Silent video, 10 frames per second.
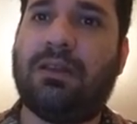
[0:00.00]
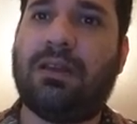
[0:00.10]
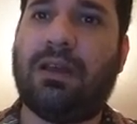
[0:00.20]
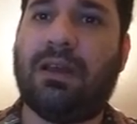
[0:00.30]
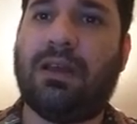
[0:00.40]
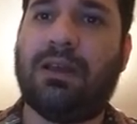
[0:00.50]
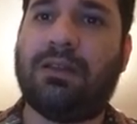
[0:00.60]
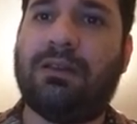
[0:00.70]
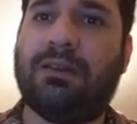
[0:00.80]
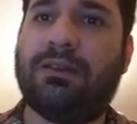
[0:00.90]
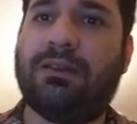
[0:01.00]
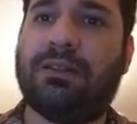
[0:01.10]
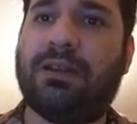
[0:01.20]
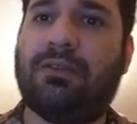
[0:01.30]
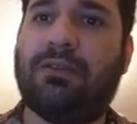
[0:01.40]

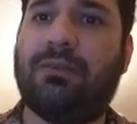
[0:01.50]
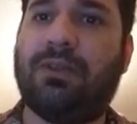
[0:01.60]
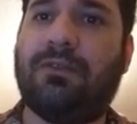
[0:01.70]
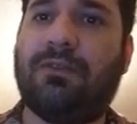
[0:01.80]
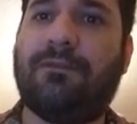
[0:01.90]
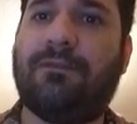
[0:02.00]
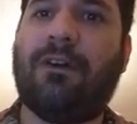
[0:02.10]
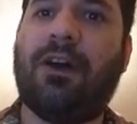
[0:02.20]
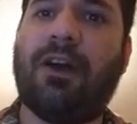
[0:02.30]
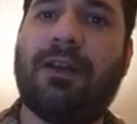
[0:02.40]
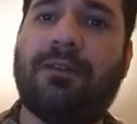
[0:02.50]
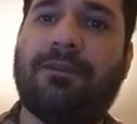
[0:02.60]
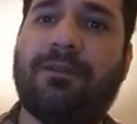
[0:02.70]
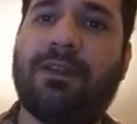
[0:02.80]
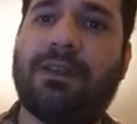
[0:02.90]
they're going to be
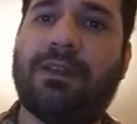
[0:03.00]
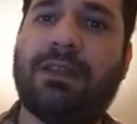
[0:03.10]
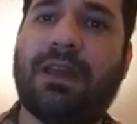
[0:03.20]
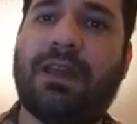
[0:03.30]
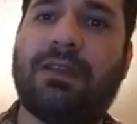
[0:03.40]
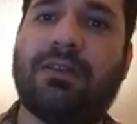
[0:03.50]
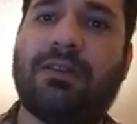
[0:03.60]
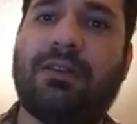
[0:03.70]
5K.